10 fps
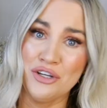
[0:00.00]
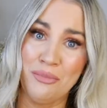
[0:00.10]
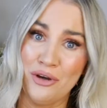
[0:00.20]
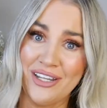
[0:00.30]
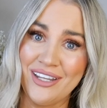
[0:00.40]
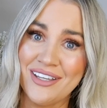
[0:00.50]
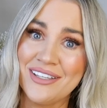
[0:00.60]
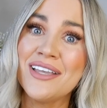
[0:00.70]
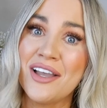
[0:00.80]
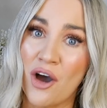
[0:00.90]
your body,
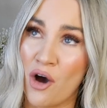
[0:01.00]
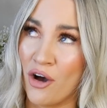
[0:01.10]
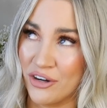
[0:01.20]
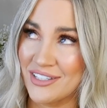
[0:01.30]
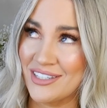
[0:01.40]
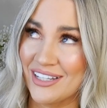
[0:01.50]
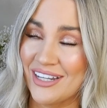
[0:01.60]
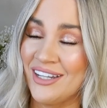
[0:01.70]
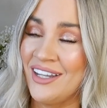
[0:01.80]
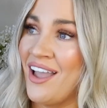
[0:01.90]

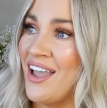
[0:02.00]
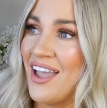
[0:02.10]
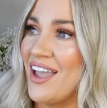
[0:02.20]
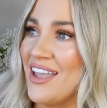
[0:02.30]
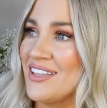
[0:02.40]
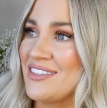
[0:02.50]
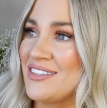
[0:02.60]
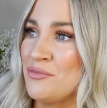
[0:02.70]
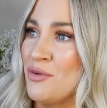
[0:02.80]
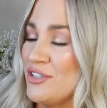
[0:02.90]
honestly. It's
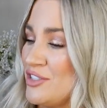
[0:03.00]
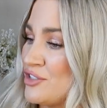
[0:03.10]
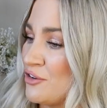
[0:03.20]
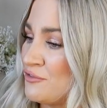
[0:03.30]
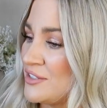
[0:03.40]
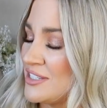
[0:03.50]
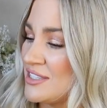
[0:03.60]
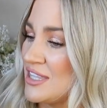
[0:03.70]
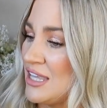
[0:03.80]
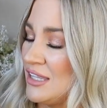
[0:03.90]
the most
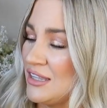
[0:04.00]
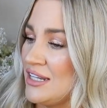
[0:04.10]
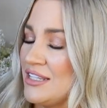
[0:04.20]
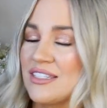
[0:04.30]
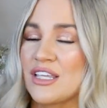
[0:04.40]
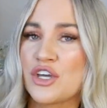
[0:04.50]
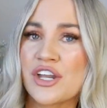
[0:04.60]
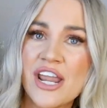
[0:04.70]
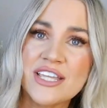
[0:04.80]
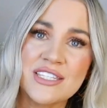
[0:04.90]
softest thing that has
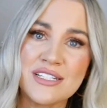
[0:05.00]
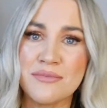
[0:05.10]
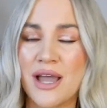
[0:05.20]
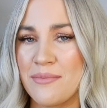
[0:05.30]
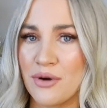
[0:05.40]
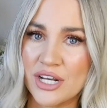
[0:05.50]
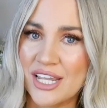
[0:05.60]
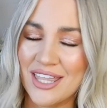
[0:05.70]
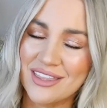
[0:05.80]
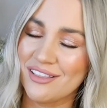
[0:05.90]
graced my
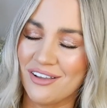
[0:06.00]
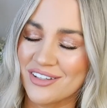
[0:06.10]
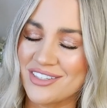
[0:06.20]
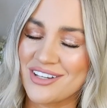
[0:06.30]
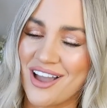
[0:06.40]
body in the longest